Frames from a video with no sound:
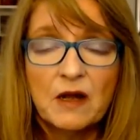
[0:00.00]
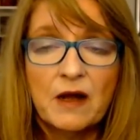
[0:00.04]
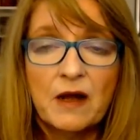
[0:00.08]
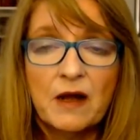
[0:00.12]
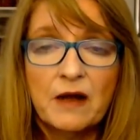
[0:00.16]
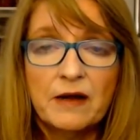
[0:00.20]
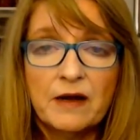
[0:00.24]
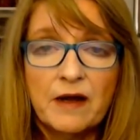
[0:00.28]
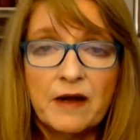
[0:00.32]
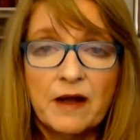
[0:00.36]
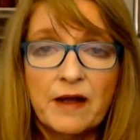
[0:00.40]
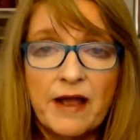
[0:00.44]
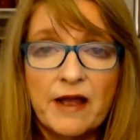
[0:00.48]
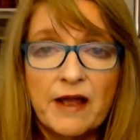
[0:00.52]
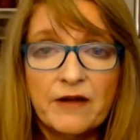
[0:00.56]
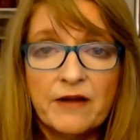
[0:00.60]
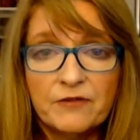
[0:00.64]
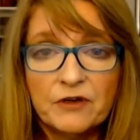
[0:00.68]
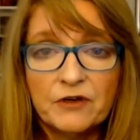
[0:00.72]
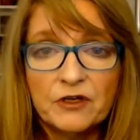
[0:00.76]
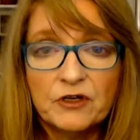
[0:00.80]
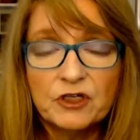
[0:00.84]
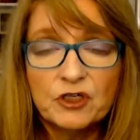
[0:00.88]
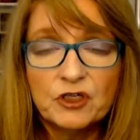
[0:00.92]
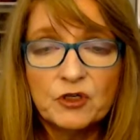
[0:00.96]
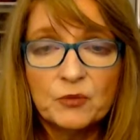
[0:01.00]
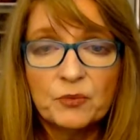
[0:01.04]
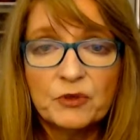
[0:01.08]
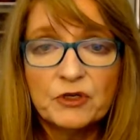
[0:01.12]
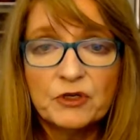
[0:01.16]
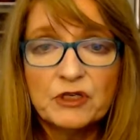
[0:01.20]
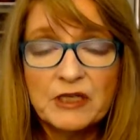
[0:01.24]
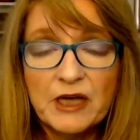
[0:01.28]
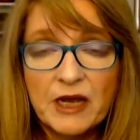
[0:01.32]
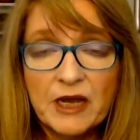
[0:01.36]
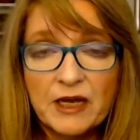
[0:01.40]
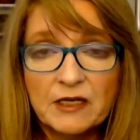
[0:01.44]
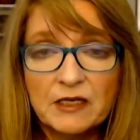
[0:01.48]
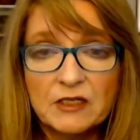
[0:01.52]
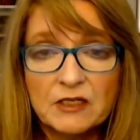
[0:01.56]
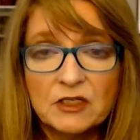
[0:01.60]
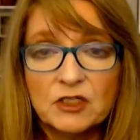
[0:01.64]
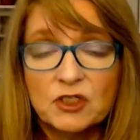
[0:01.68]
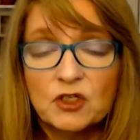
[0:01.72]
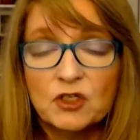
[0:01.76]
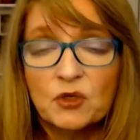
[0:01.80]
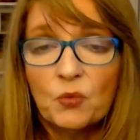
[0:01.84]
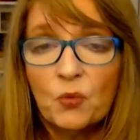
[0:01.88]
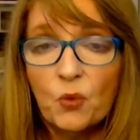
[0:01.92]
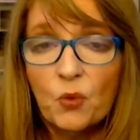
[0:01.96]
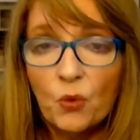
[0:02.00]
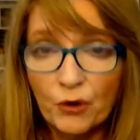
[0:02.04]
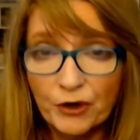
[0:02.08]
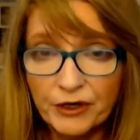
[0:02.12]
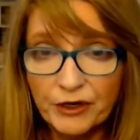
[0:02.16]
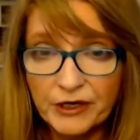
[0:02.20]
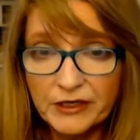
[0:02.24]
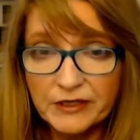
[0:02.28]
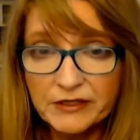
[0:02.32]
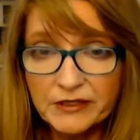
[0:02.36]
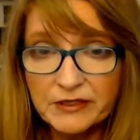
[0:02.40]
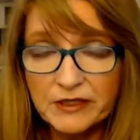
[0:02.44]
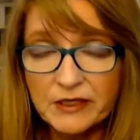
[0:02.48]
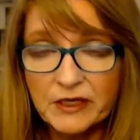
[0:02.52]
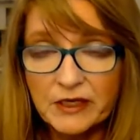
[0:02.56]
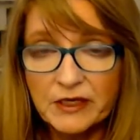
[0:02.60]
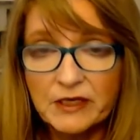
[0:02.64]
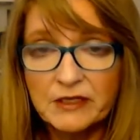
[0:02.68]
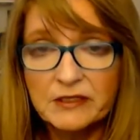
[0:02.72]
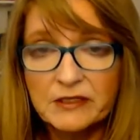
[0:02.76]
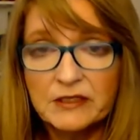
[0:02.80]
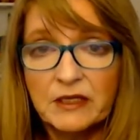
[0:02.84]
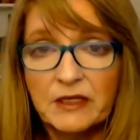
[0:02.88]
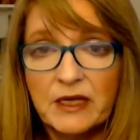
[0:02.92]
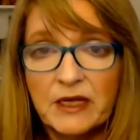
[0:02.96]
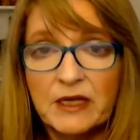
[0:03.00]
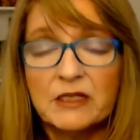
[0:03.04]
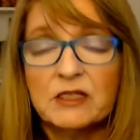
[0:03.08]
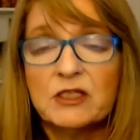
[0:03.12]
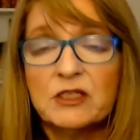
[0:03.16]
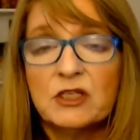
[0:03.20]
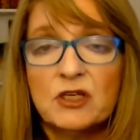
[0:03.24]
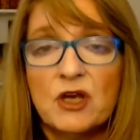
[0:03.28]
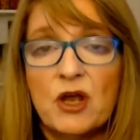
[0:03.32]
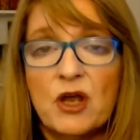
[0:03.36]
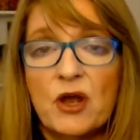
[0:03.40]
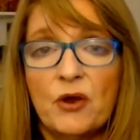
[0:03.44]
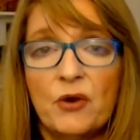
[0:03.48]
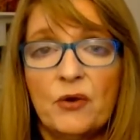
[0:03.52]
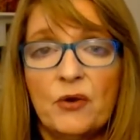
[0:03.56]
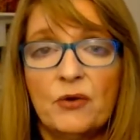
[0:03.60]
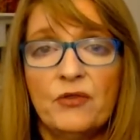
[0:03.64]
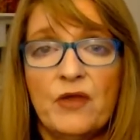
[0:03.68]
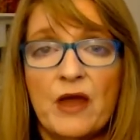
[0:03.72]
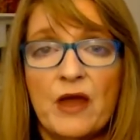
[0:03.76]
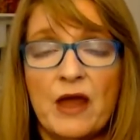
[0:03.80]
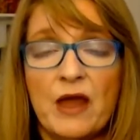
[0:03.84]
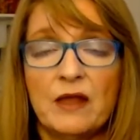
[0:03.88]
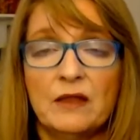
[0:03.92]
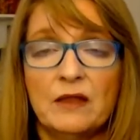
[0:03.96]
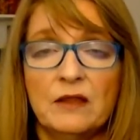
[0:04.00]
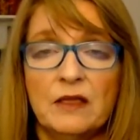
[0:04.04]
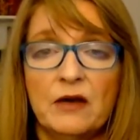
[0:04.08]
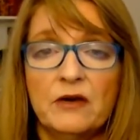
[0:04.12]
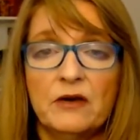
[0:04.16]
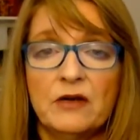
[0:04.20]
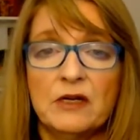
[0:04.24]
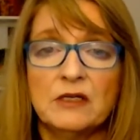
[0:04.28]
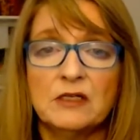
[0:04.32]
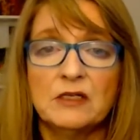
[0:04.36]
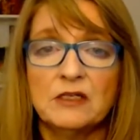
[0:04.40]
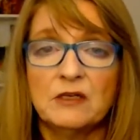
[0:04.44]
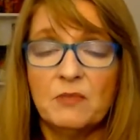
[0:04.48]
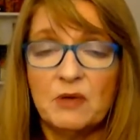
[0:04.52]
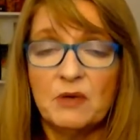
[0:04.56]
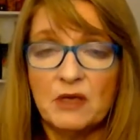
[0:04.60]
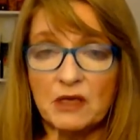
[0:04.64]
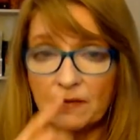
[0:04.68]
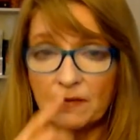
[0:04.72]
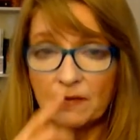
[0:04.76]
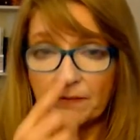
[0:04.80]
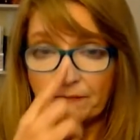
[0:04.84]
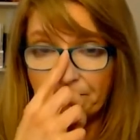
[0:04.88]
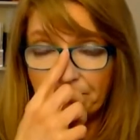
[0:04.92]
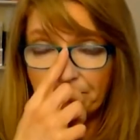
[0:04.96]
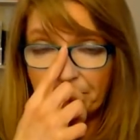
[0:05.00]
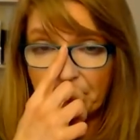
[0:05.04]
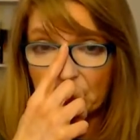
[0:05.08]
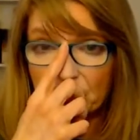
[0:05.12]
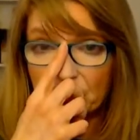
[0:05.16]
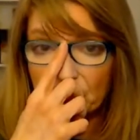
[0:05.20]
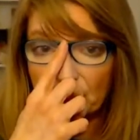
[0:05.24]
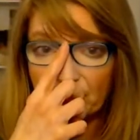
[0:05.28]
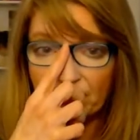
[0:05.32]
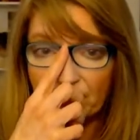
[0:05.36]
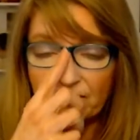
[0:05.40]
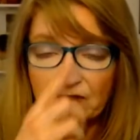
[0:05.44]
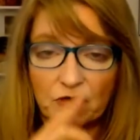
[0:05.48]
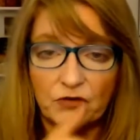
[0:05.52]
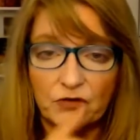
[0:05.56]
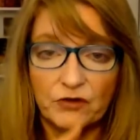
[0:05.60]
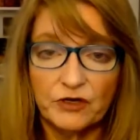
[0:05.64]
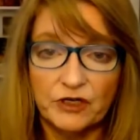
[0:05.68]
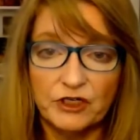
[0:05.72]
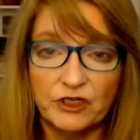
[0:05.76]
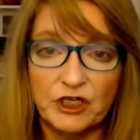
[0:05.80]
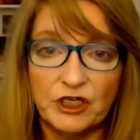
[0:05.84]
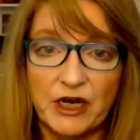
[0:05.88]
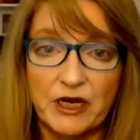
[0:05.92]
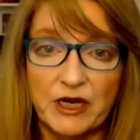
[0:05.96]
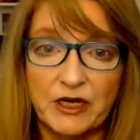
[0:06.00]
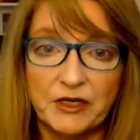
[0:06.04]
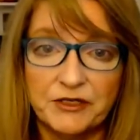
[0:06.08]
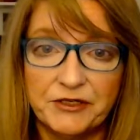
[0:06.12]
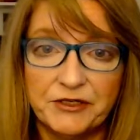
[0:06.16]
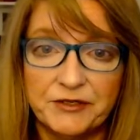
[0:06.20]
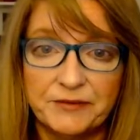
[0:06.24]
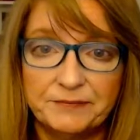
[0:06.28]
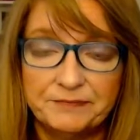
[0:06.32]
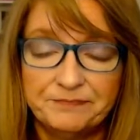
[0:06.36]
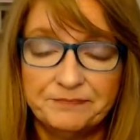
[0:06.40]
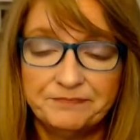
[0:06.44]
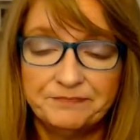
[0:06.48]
an effort to protect us, to warn us, to let us know that there needs to be a shift or a change.